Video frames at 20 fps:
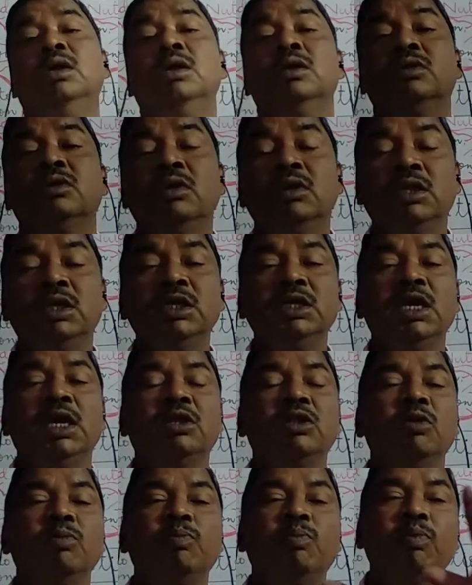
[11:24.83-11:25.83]
So these are
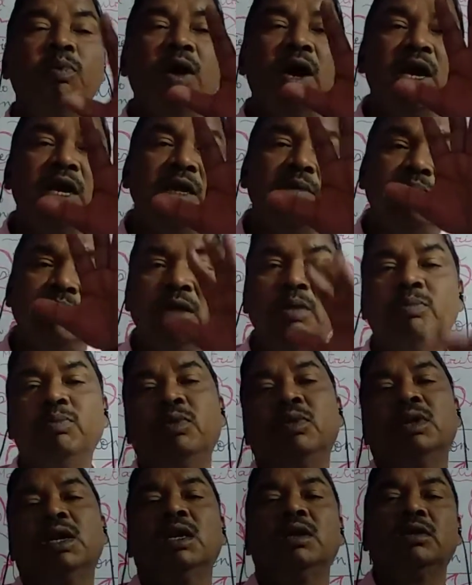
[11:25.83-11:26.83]
the 5
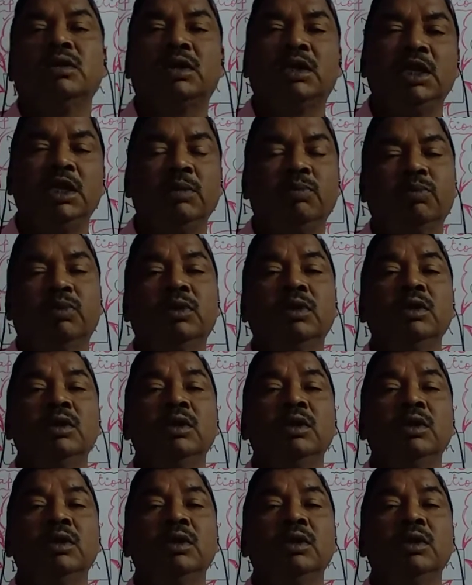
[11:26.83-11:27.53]
important steps